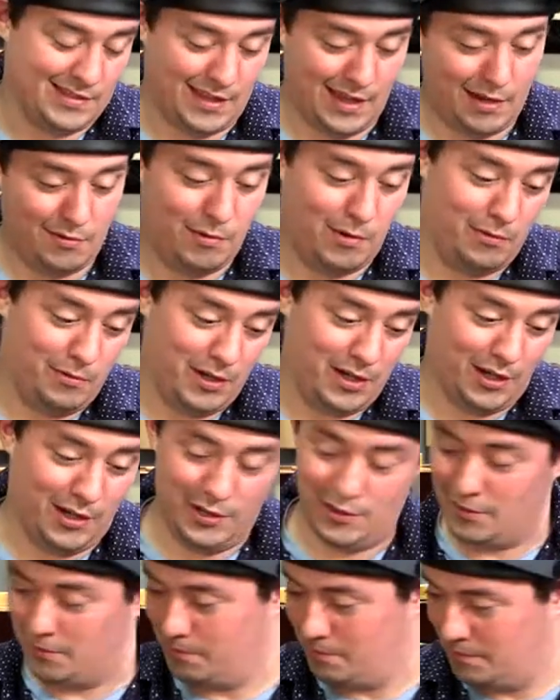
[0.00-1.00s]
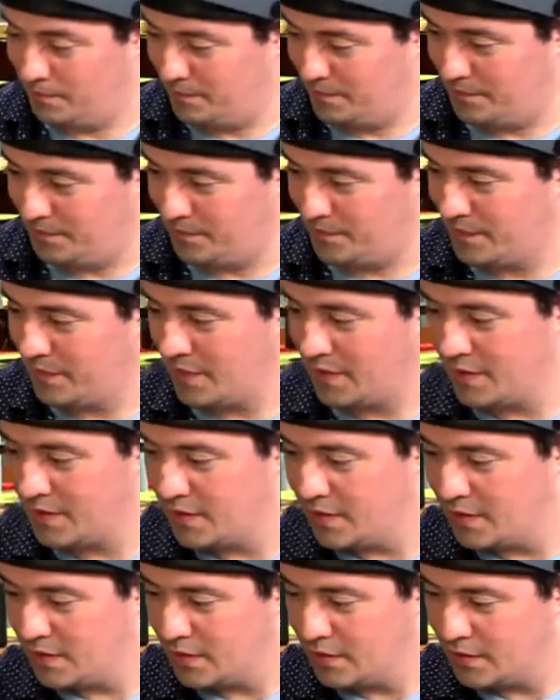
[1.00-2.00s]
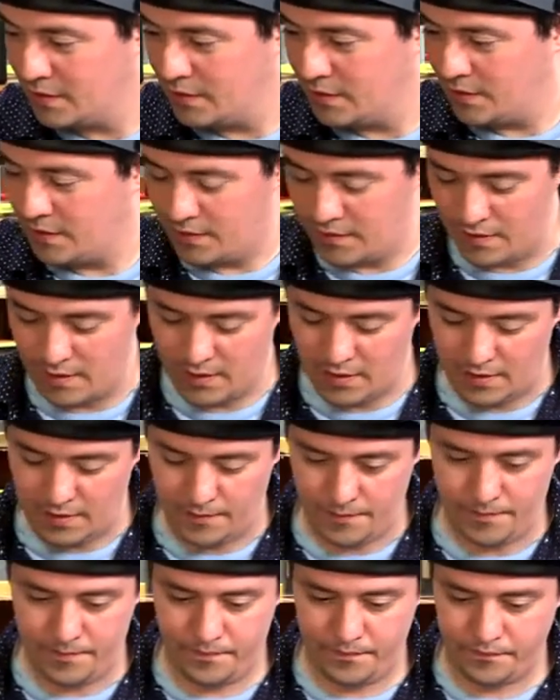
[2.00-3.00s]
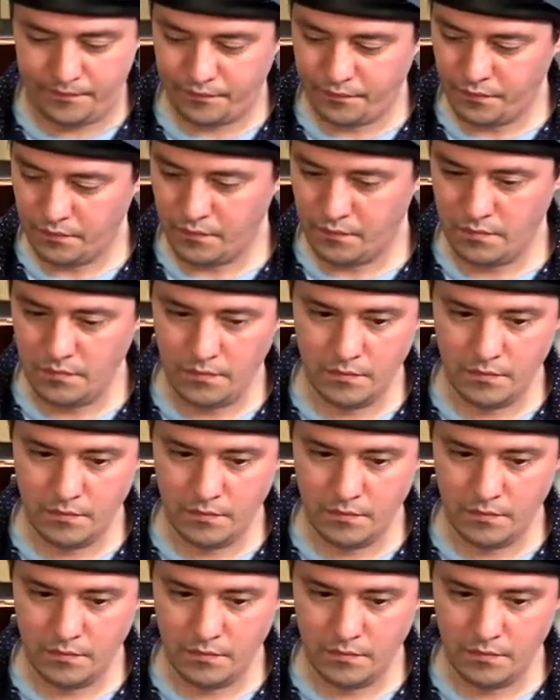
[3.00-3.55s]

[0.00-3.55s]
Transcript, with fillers: what we call them. All right. And so you